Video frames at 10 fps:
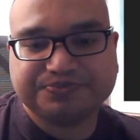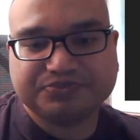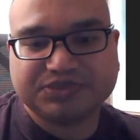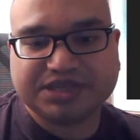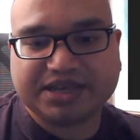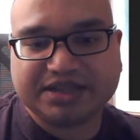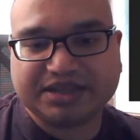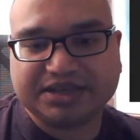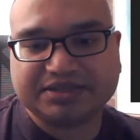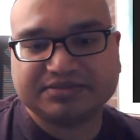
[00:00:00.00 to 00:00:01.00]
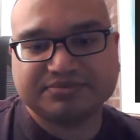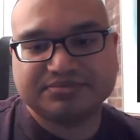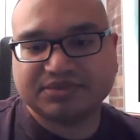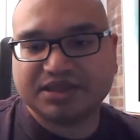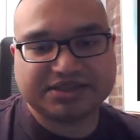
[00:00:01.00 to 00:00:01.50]
yeah,
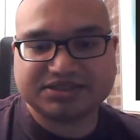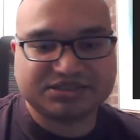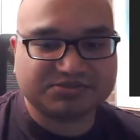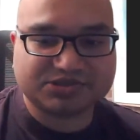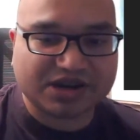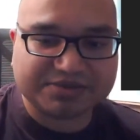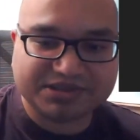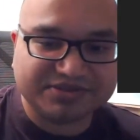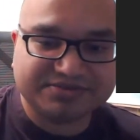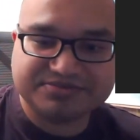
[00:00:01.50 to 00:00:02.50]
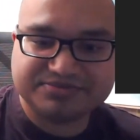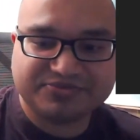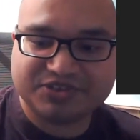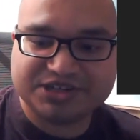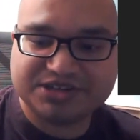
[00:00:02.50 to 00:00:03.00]
like and subscribe to the
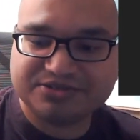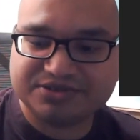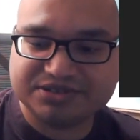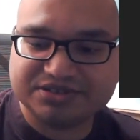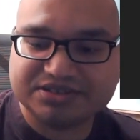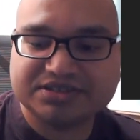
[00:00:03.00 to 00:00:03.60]
video, and